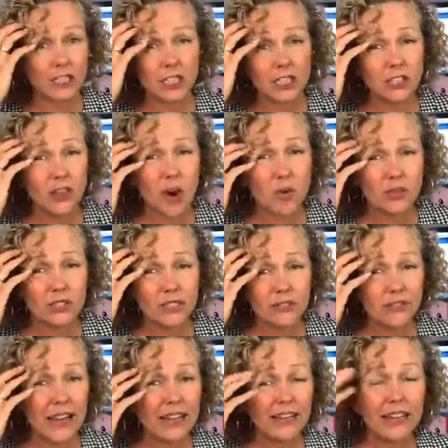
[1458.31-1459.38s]
They just don't,
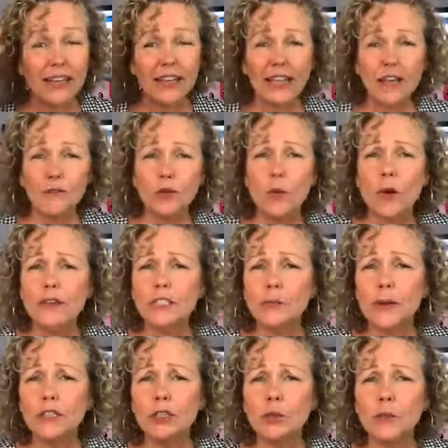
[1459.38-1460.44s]
right? If you want
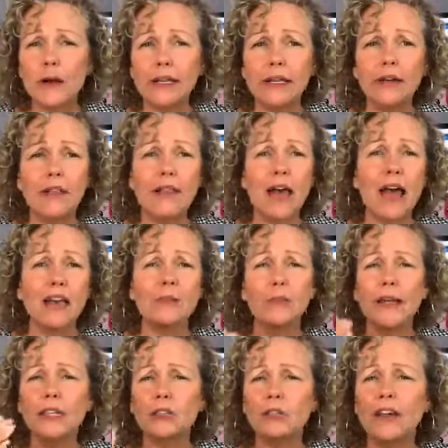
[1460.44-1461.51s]
to spend your money on that and
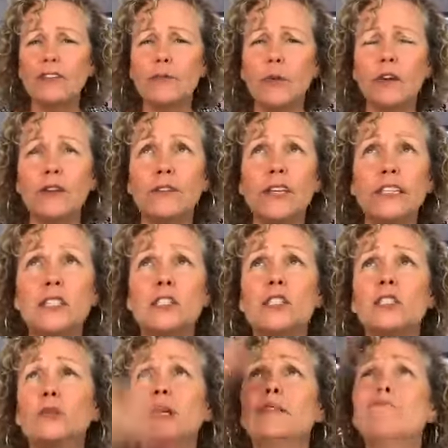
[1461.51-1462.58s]
it makes your life more convenient
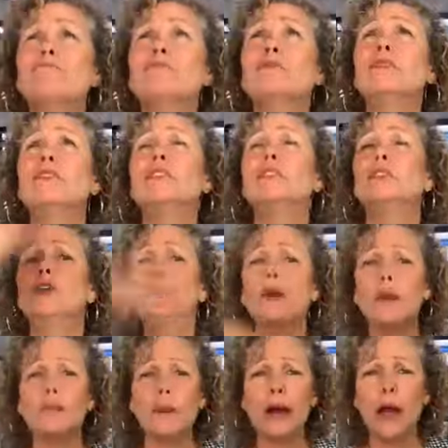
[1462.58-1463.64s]
to do it
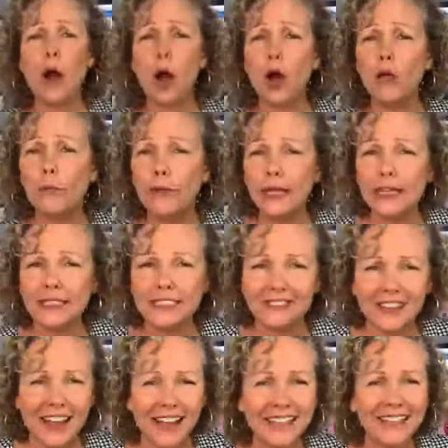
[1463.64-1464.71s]
by all means,
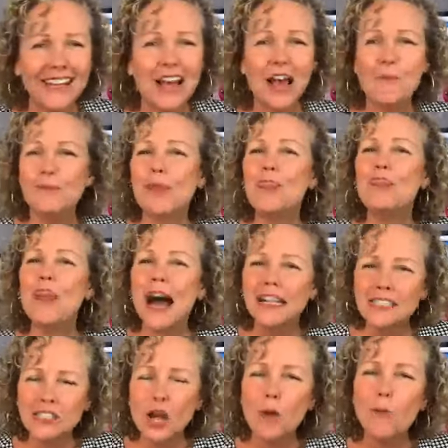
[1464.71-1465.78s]
right? But
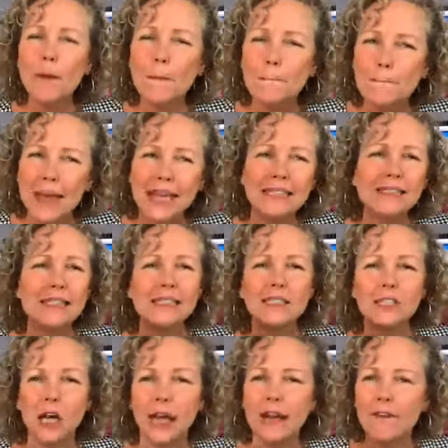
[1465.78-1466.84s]
that's not what makes
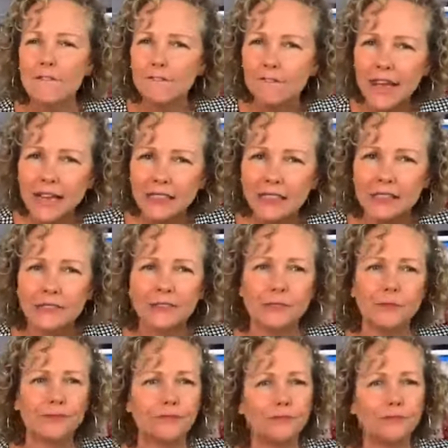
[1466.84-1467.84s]
this diet effective.